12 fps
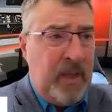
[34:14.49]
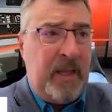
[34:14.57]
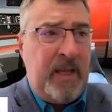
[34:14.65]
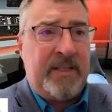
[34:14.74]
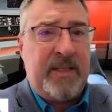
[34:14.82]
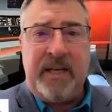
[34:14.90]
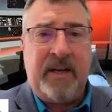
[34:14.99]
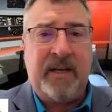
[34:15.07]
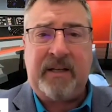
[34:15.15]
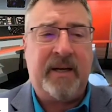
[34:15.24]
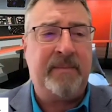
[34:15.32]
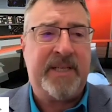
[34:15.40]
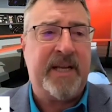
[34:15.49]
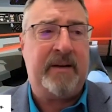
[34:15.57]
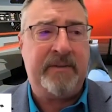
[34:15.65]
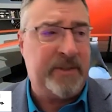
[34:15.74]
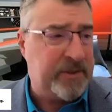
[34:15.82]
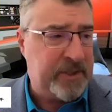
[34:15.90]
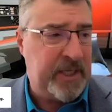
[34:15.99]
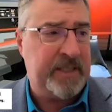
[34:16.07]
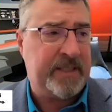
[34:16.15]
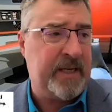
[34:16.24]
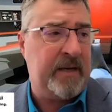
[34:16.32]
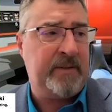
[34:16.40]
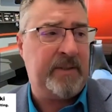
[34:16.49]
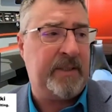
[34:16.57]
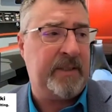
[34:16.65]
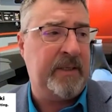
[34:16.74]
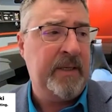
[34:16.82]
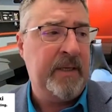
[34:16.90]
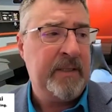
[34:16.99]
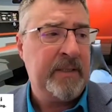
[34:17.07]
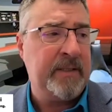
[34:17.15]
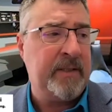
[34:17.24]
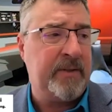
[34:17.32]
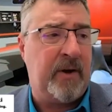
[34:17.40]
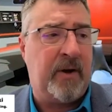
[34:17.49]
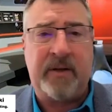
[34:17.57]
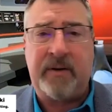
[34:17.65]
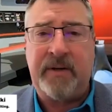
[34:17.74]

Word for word: It, it it comes down to chase down to the to the dollar.